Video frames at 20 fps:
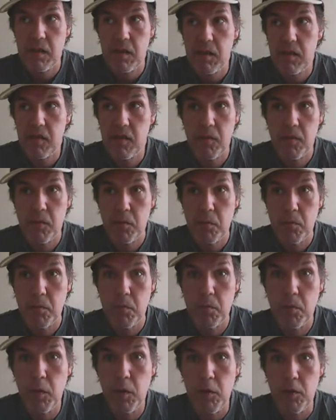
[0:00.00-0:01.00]
this
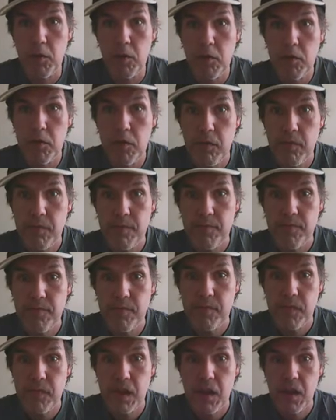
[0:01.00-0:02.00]
world
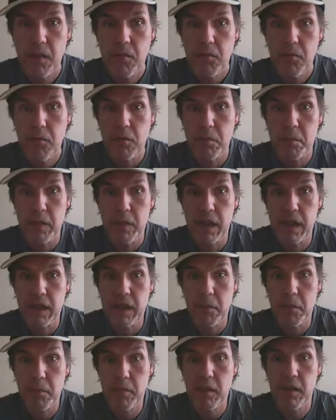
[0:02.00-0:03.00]
would be
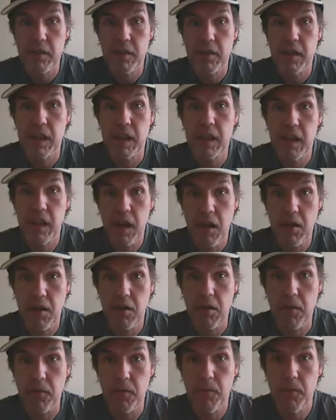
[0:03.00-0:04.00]
completely
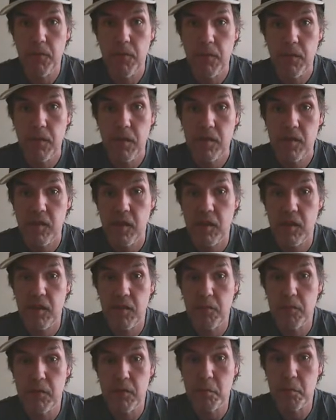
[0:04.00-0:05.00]
cut off, so
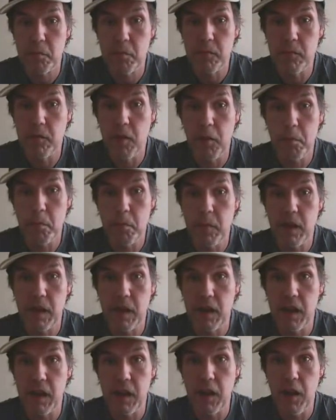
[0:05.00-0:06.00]
there would not
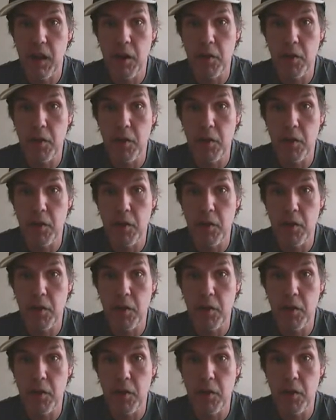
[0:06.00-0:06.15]
be any